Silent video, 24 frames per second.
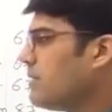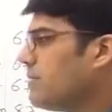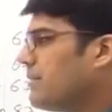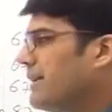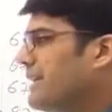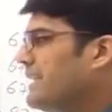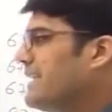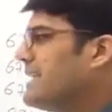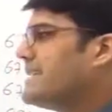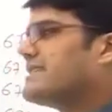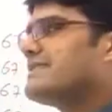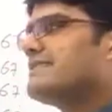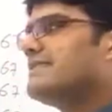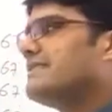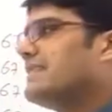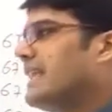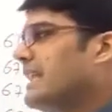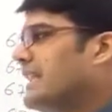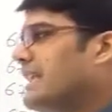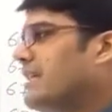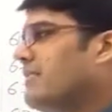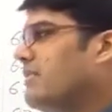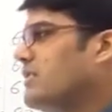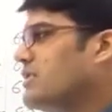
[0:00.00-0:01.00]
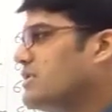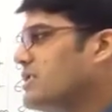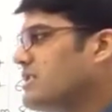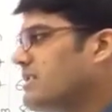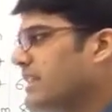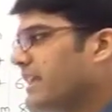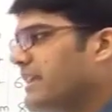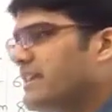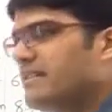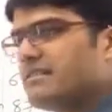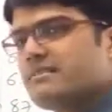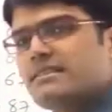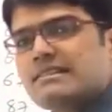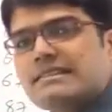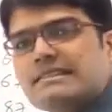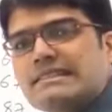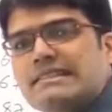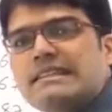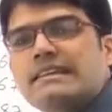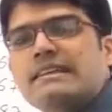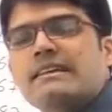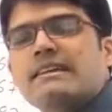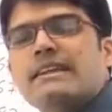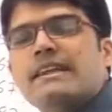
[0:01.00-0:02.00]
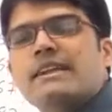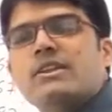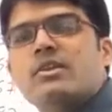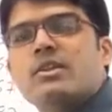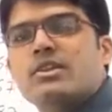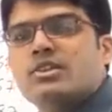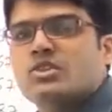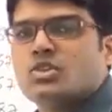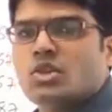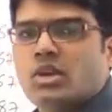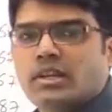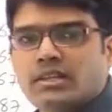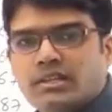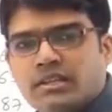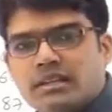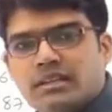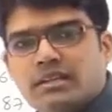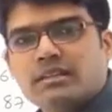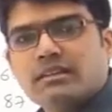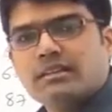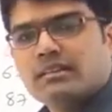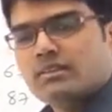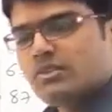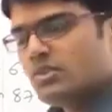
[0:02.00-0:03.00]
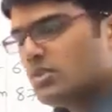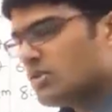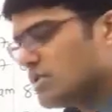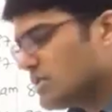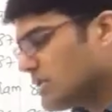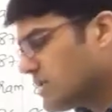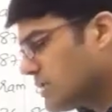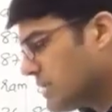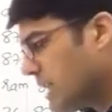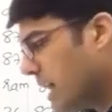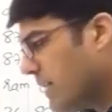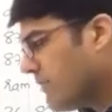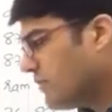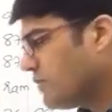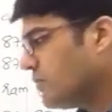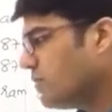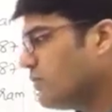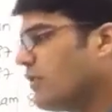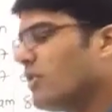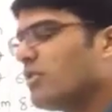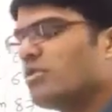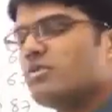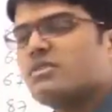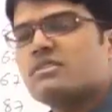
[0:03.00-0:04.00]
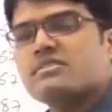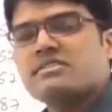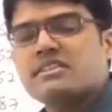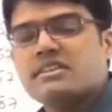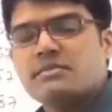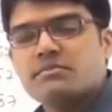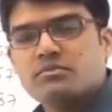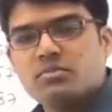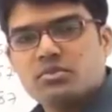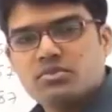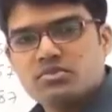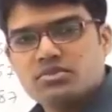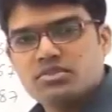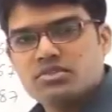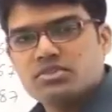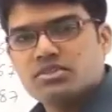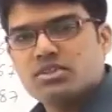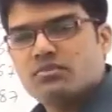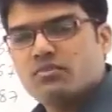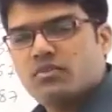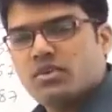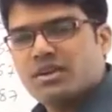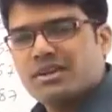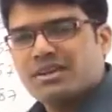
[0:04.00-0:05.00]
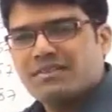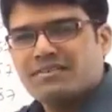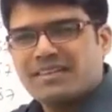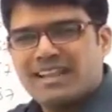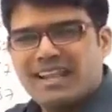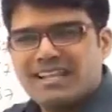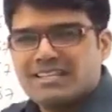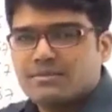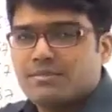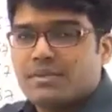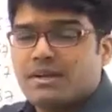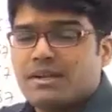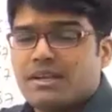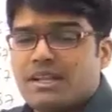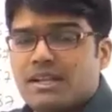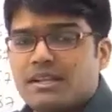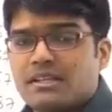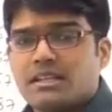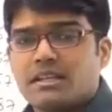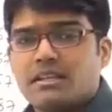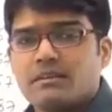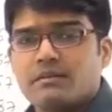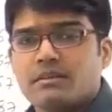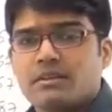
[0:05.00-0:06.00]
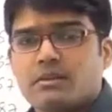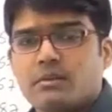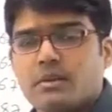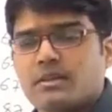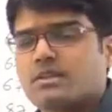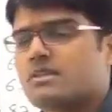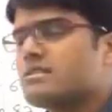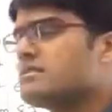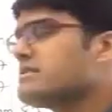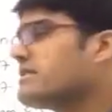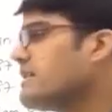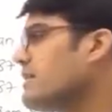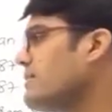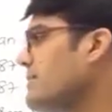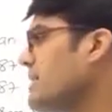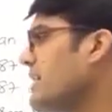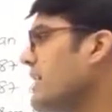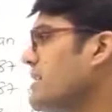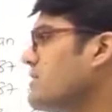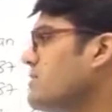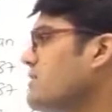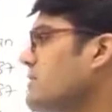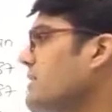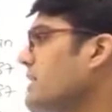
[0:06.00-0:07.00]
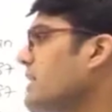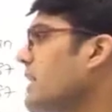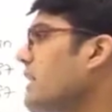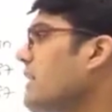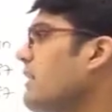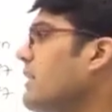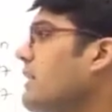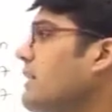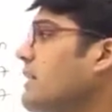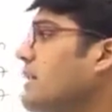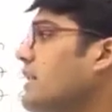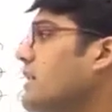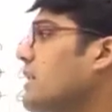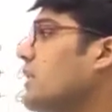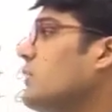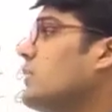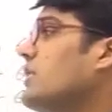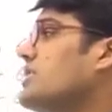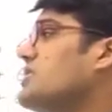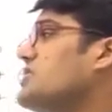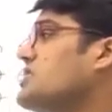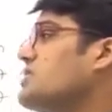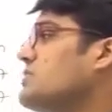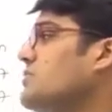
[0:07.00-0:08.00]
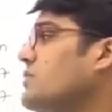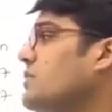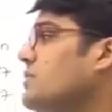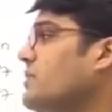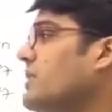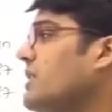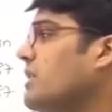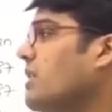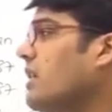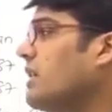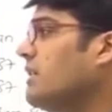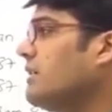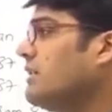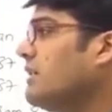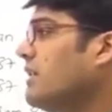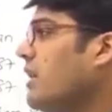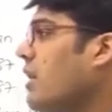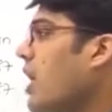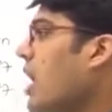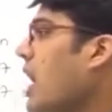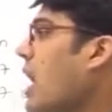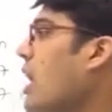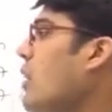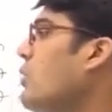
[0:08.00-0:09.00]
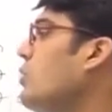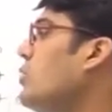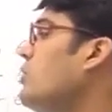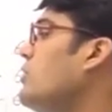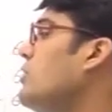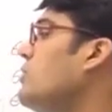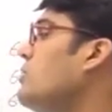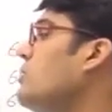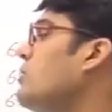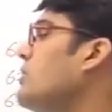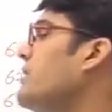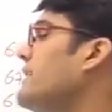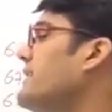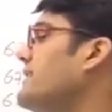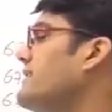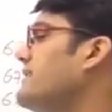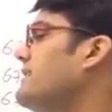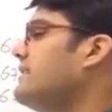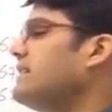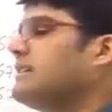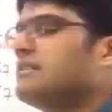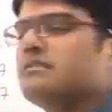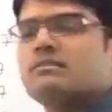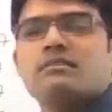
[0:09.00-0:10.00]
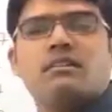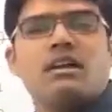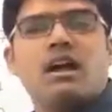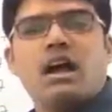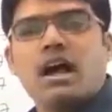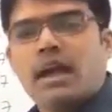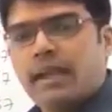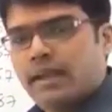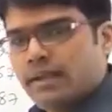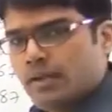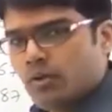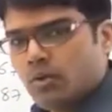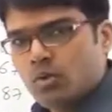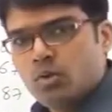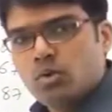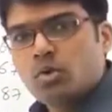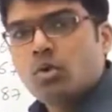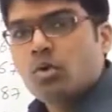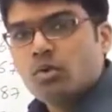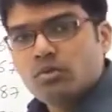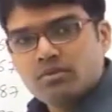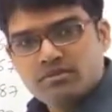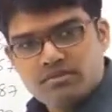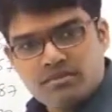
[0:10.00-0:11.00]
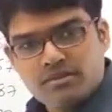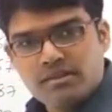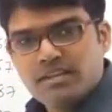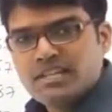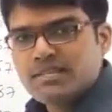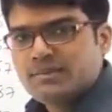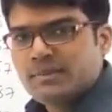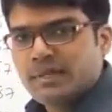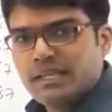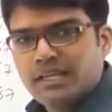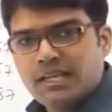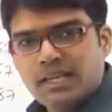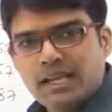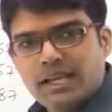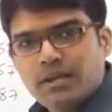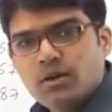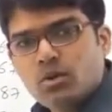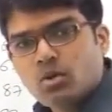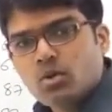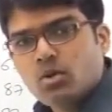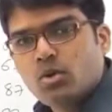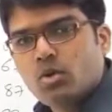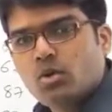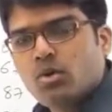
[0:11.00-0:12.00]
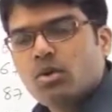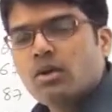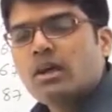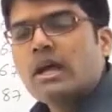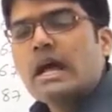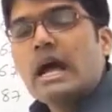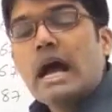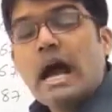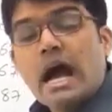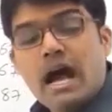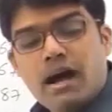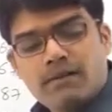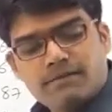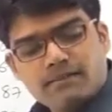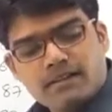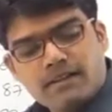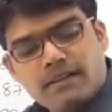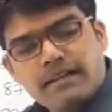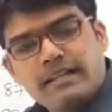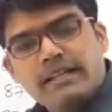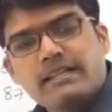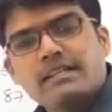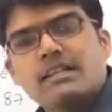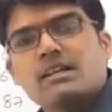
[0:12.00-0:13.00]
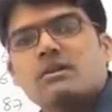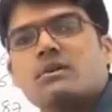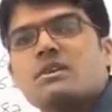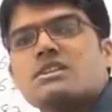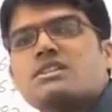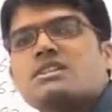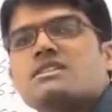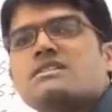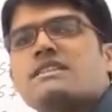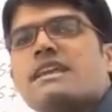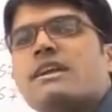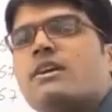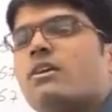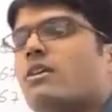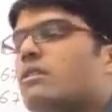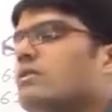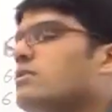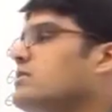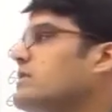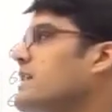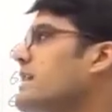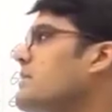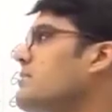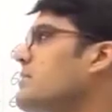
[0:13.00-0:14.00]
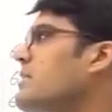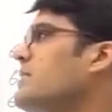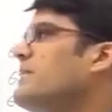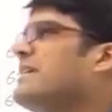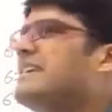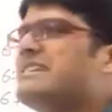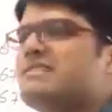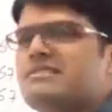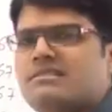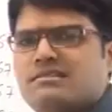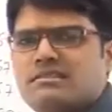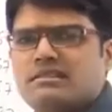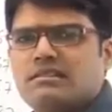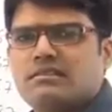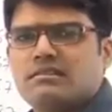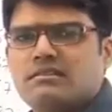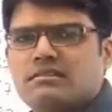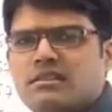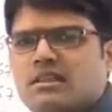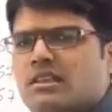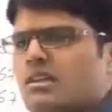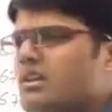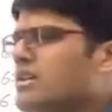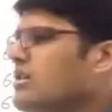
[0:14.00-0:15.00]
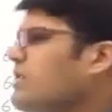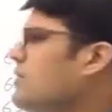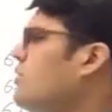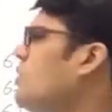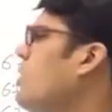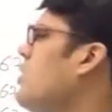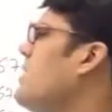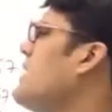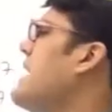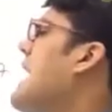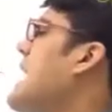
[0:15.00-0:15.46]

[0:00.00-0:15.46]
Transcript: but there's nothing which is like a secret or a shortcut here. You just have to follow the same procedure. Whatever has been done in the given question, same thing has to be done. Questions would be on how do you know it is C? I don't know. Strictly speaking, I don't know. After reading the questions, I got to know that maybe it's C. Don't